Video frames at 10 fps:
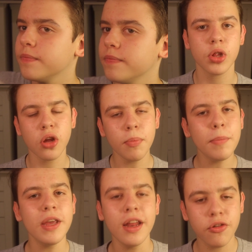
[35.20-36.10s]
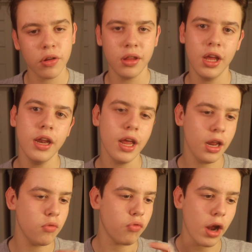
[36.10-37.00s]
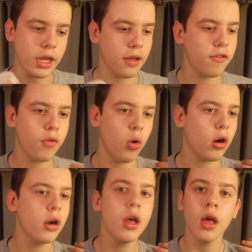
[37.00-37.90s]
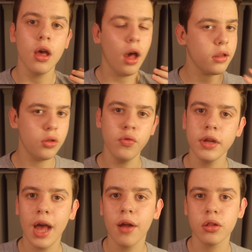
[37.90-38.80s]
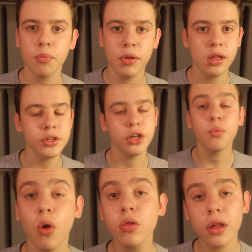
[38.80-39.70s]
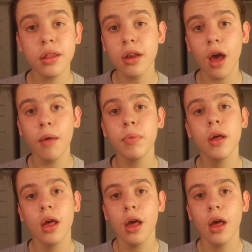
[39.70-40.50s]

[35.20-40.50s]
So you may be interested in running for a student council position. Well, listen up.